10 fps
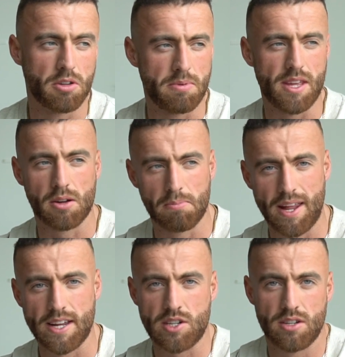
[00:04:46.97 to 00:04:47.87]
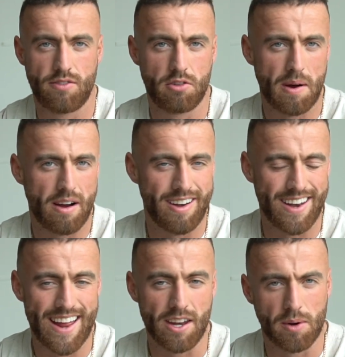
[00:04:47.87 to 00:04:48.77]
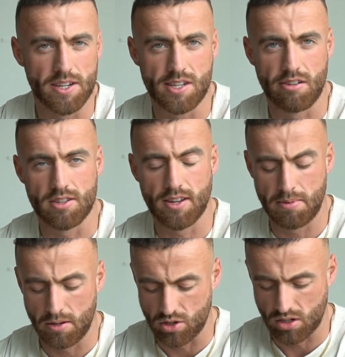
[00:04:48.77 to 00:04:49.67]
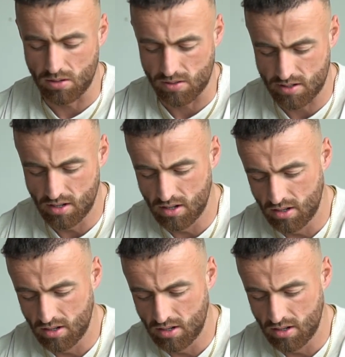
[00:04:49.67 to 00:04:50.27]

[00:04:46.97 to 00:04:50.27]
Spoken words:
to be complacent if you are in any way serious about your goals.